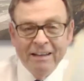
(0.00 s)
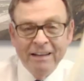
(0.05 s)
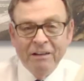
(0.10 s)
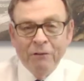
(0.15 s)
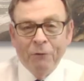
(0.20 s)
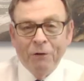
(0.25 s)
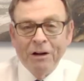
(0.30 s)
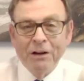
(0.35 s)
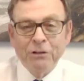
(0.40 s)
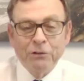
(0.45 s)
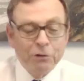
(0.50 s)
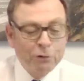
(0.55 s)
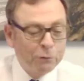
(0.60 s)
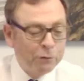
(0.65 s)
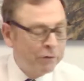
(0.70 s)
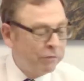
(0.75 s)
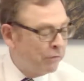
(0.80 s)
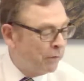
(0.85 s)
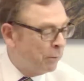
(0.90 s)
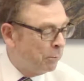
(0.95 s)
What a
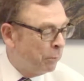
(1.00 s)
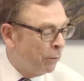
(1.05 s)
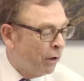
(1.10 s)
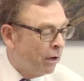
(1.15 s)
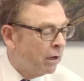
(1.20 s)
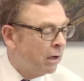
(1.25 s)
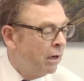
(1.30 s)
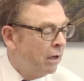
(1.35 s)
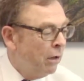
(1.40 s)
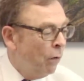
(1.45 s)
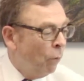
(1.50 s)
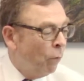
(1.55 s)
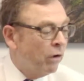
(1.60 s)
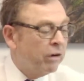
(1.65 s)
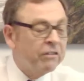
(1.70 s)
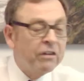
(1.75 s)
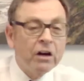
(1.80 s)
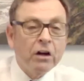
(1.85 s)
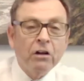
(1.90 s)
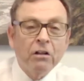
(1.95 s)
terrific book. One
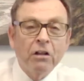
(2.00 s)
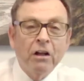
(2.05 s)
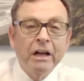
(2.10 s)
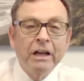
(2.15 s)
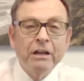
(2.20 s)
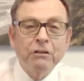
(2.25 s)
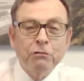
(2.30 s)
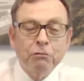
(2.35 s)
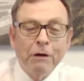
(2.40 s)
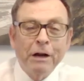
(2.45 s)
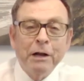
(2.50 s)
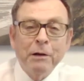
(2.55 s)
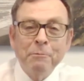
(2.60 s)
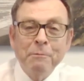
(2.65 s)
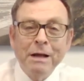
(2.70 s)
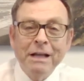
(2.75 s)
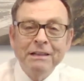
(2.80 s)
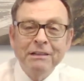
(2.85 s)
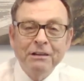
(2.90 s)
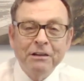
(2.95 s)
of our clients
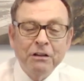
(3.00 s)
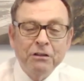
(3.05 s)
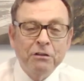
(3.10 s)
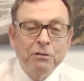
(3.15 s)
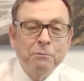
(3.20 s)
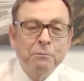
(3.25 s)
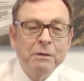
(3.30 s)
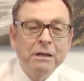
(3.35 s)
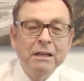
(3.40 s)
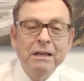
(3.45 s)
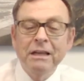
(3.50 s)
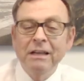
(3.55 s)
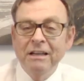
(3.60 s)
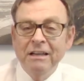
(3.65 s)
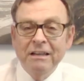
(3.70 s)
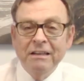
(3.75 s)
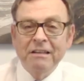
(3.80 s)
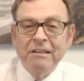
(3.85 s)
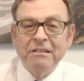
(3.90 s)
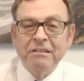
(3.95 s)
recommended it to me.
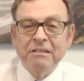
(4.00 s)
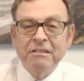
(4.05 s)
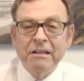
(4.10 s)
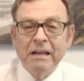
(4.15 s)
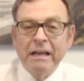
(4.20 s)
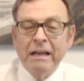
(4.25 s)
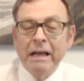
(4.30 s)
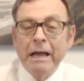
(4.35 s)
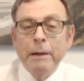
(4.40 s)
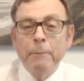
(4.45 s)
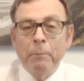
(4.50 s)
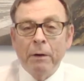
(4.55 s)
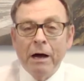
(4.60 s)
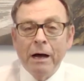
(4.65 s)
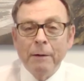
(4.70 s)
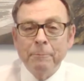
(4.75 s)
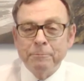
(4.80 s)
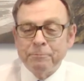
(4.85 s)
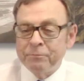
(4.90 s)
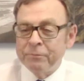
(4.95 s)
He said, "Hey
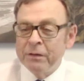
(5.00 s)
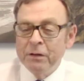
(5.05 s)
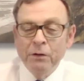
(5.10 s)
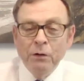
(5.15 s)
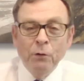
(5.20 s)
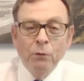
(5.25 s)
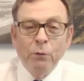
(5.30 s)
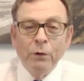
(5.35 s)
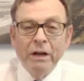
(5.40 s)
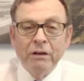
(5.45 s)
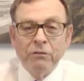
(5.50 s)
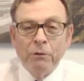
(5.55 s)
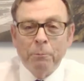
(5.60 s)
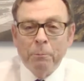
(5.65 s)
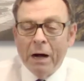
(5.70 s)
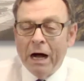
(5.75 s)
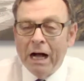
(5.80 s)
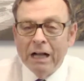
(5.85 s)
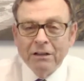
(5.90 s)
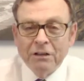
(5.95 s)
Bob, we have a
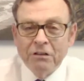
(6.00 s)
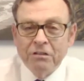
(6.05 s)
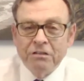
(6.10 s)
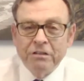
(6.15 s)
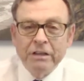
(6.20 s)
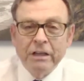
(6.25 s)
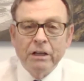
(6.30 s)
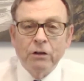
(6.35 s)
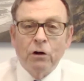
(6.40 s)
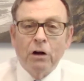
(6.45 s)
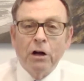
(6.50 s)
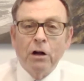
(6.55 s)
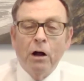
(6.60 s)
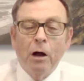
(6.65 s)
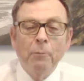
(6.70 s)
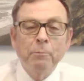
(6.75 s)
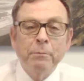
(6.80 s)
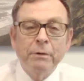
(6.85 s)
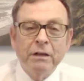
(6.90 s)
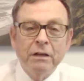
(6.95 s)
policy in our
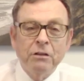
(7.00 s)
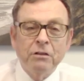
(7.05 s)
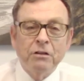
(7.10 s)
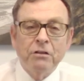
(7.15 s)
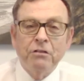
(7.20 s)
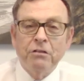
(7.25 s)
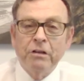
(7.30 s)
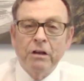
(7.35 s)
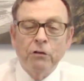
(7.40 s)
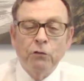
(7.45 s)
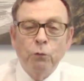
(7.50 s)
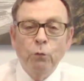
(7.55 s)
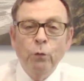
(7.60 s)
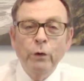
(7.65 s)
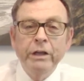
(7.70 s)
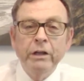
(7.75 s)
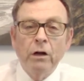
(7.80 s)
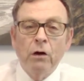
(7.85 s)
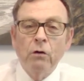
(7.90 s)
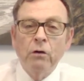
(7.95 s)
company that says
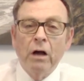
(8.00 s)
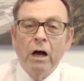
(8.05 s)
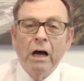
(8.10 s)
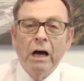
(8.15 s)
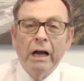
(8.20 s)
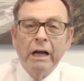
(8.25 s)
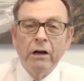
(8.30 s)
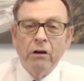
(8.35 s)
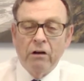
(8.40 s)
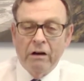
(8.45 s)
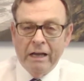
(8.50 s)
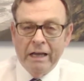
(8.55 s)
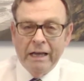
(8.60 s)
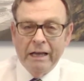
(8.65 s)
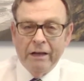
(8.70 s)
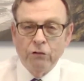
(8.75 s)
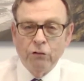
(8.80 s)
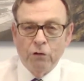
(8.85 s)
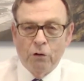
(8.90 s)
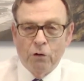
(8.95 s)
we don't hire
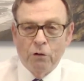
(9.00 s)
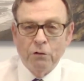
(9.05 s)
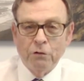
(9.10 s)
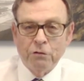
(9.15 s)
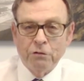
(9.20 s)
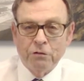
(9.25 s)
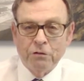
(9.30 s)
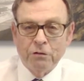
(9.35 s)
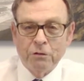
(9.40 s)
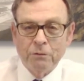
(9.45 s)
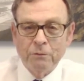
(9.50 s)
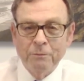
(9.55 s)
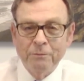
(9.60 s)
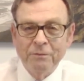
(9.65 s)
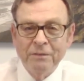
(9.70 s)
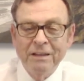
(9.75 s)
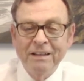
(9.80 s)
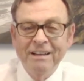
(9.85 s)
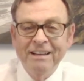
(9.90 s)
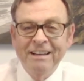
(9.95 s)
assholes."
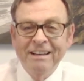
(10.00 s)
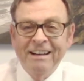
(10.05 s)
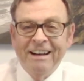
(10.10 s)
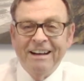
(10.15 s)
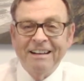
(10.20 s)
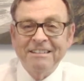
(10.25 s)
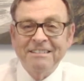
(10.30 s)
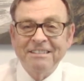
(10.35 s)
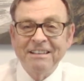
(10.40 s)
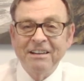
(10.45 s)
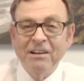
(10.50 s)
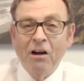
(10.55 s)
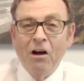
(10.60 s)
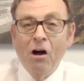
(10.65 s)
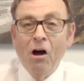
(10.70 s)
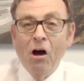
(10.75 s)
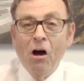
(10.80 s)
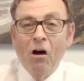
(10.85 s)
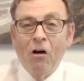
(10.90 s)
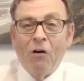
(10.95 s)
I said,
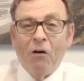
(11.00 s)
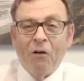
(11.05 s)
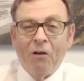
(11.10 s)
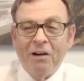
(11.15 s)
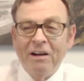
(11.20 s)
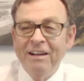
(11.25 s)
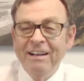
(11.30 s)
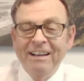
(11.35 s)
"Oh."